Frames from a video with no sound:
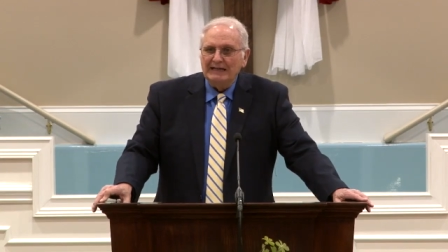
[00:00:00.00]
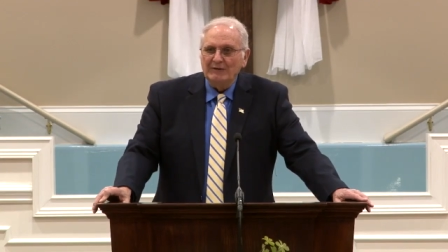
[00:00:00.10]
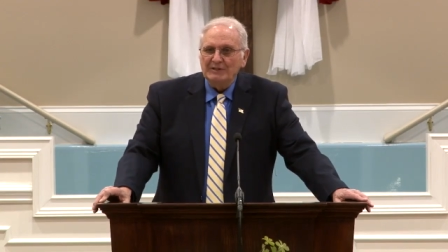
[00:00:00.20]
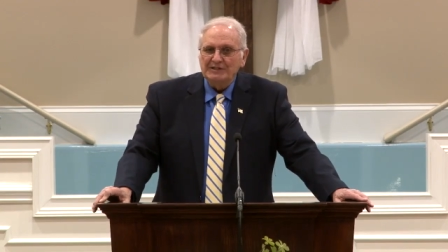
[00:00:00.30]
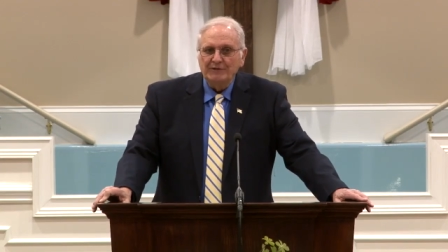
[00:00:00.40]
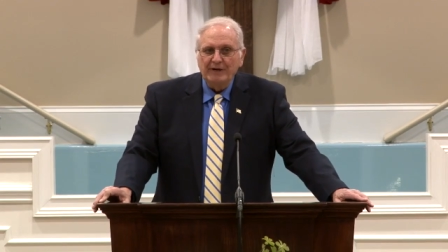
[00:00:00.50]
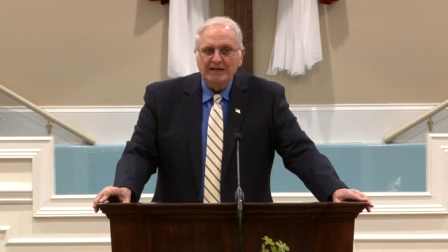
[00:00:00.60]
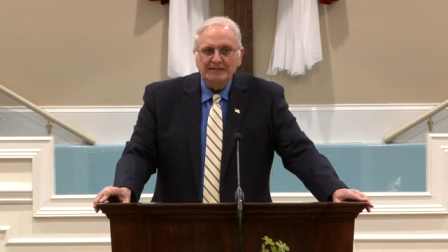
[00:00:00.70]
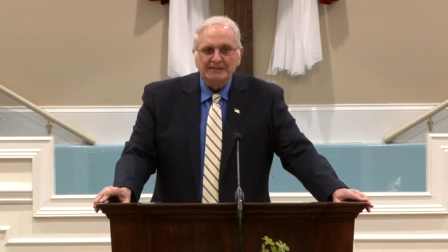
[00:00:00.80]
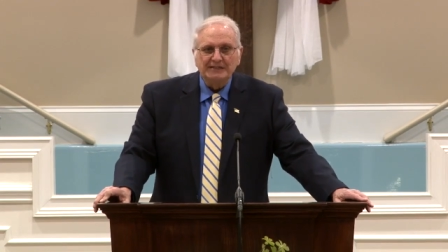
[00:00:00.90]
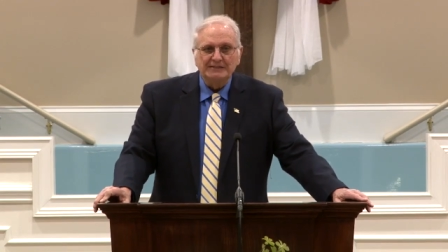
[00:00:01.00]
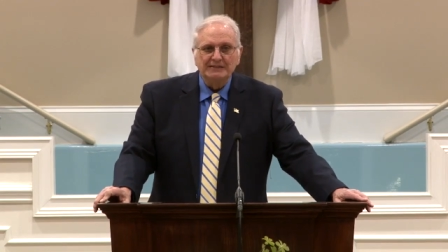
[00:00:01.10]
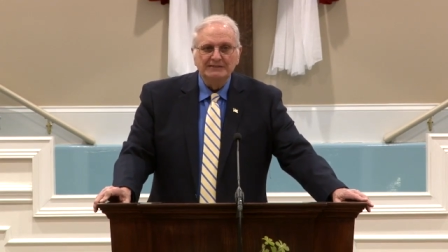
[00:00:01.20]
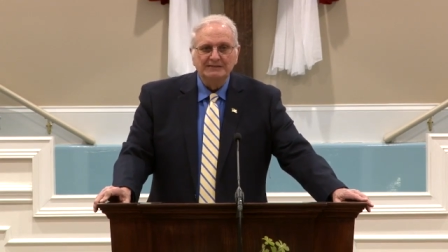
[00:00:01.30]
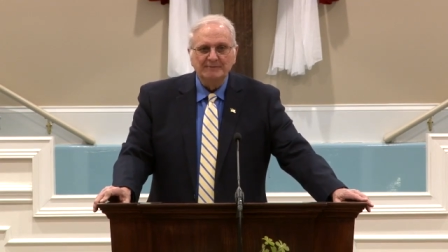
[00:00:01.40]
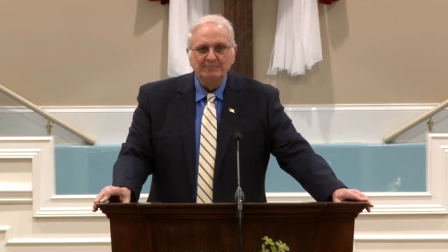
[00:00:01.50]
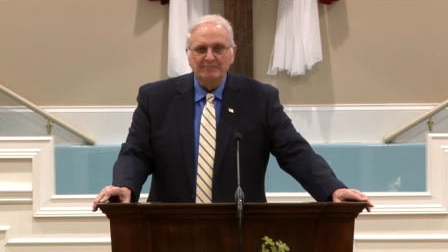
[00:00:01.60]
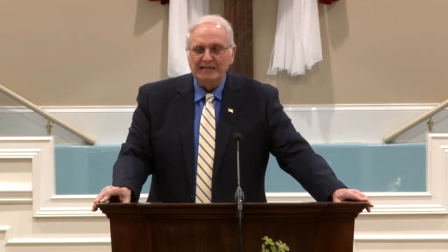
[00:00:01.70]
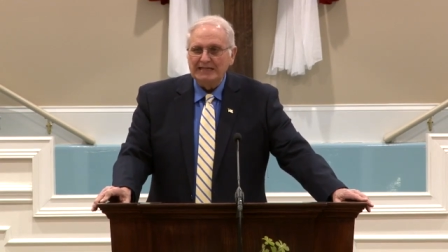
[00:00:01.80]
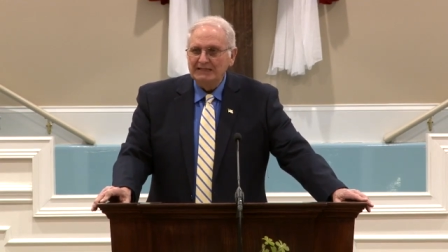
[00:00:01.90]
And it wasn't the rainy season, but
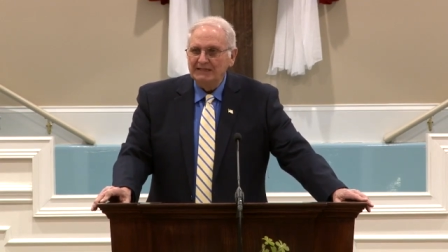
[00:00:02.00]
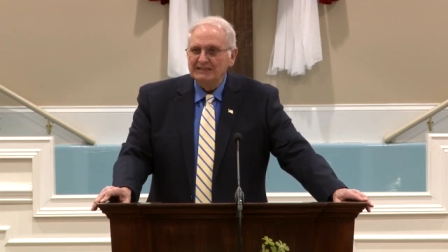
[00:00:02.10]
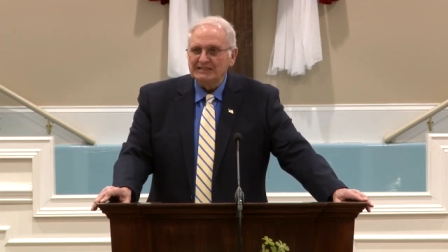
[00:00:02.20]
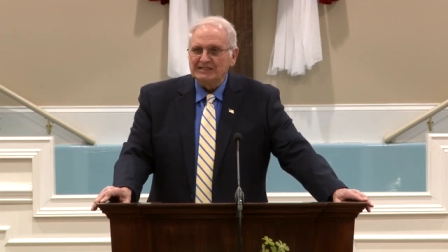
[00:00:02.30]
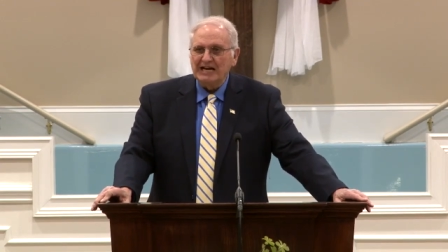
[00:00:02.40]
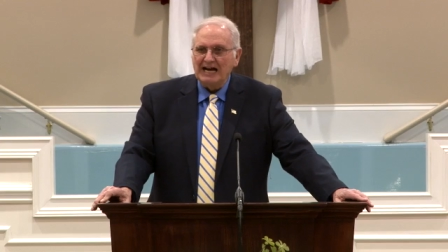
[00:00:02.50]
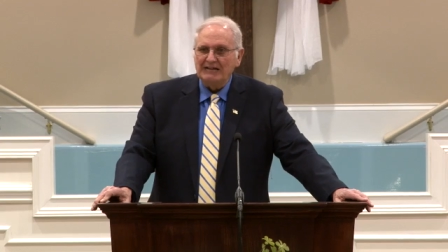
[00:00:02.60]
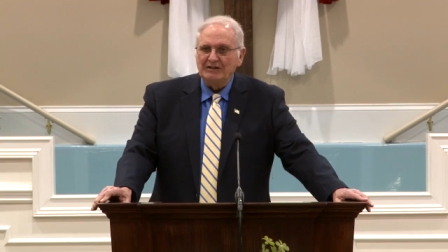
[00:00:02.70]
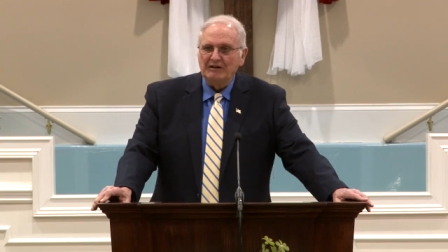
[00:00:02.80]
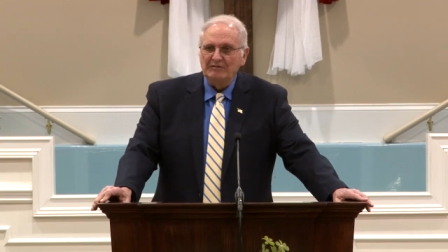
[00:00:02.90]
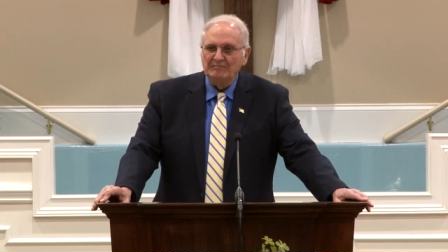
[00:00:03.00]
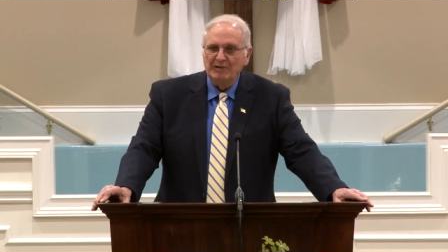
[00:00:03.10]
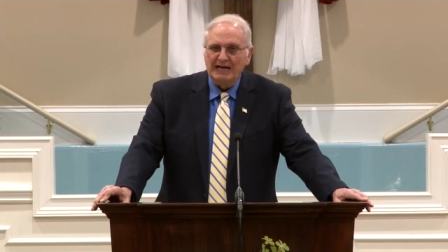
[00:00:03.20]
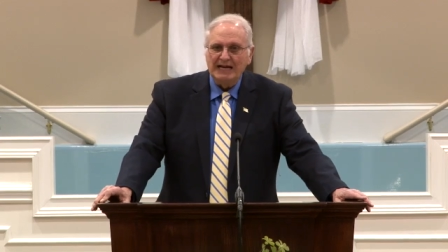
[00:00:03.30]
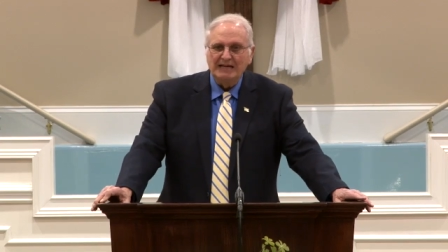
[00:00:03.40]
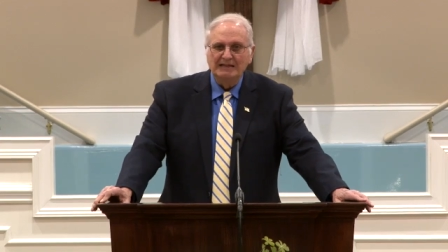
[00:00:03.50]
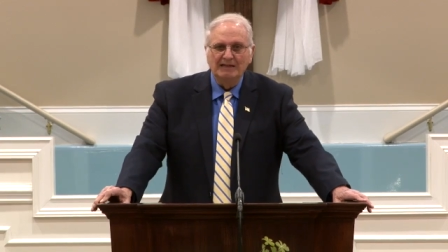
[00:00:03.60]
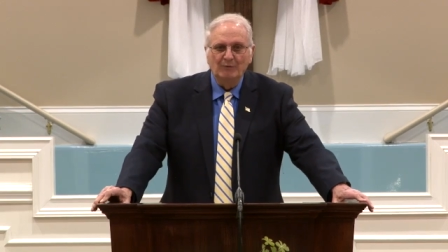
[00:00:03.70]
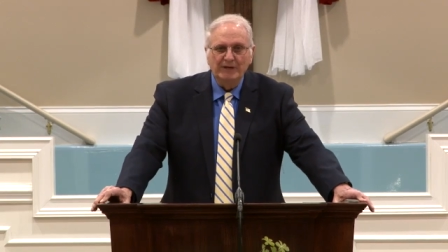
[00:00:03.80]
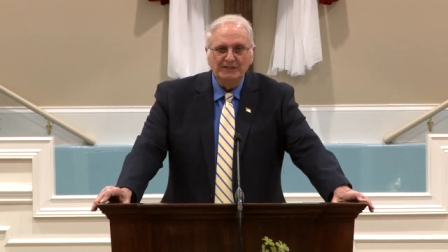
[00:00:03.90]
man, did the sky turn black
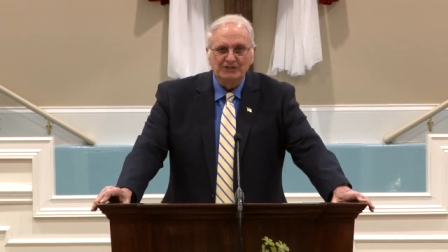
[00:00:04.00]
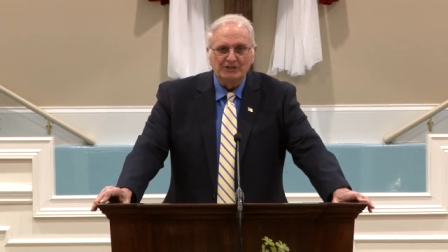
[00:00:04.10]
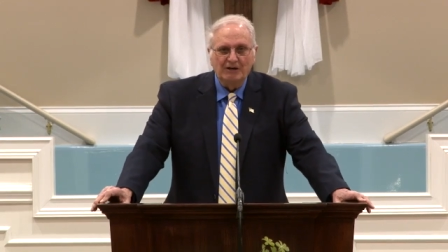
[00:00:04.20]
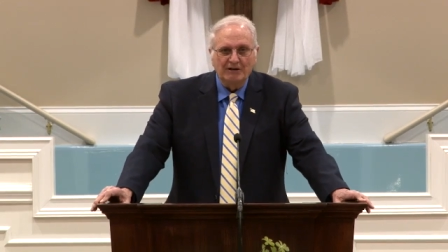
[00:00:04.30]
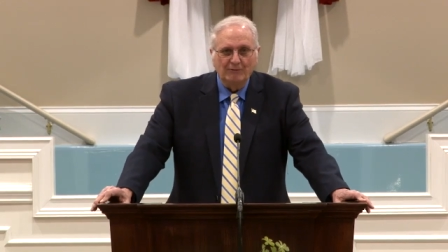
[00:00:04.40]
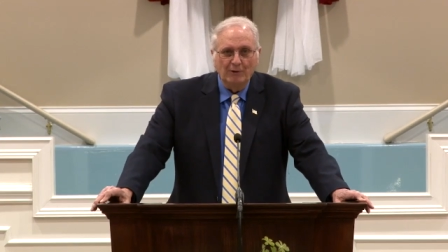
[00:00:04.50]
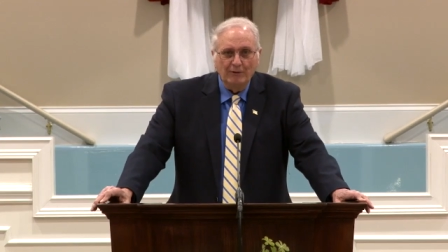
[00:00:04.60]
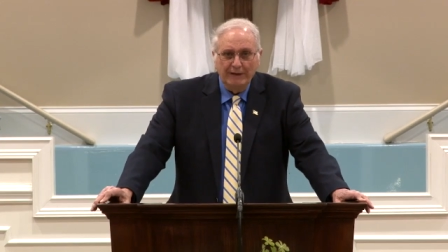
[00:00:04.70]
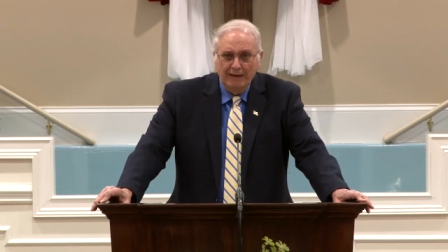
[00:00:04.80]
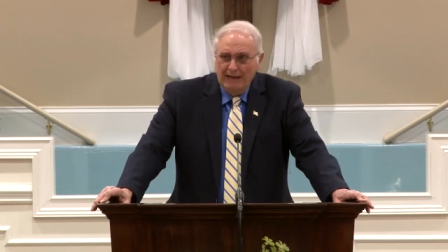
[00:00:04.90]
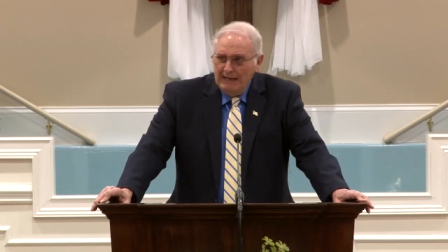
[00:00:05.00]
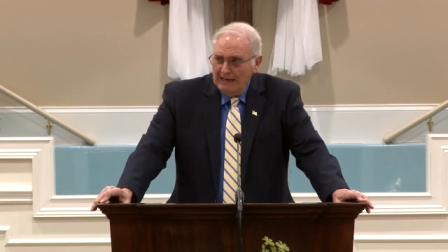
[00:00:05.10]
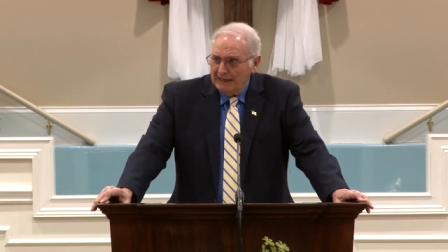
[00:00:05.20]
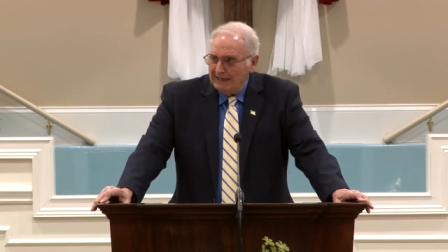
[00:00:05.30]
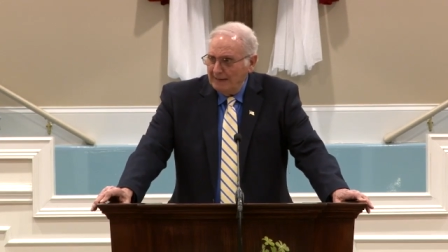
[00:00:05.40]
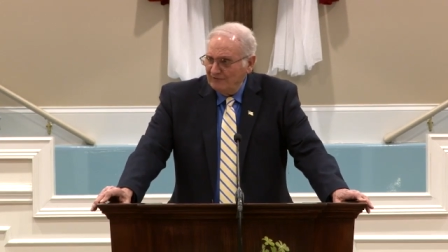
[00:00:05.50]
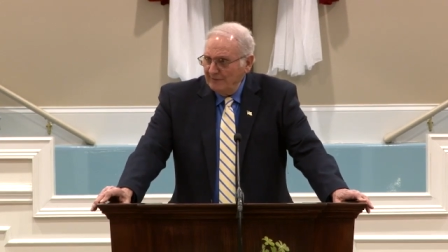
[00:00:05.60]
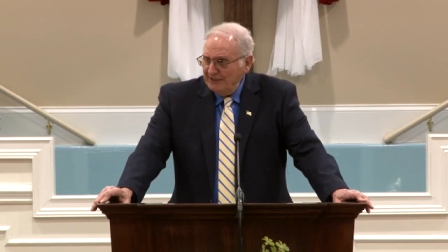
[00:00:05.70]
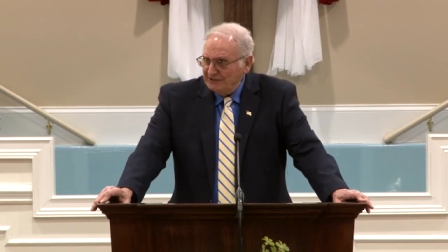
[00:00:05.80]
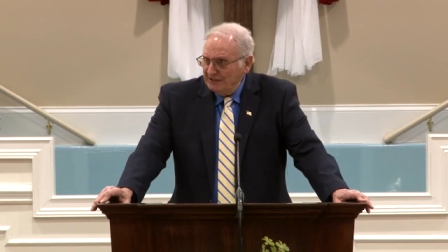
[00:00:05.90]
and the wind started rolling. And I'm
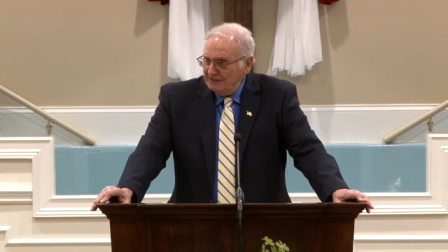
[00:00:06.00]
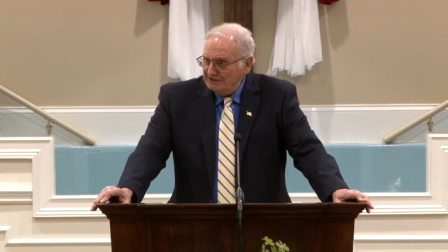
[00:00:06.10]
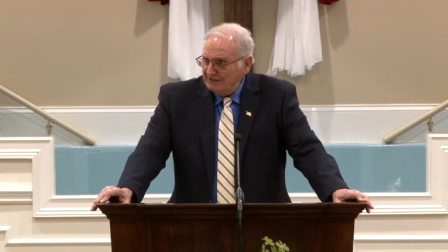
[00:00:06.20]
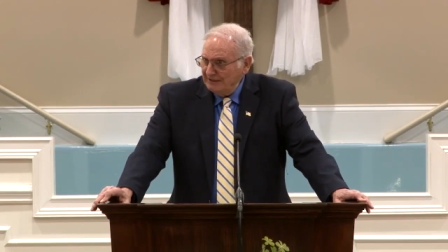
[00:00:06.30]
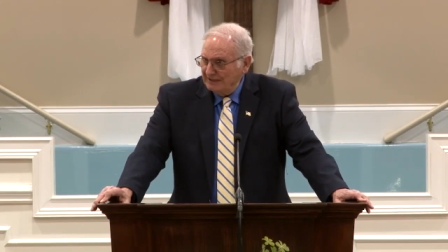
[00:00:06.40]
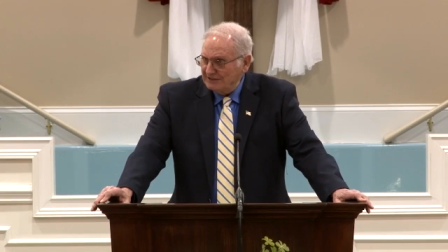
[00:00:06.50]
from East Tennessee.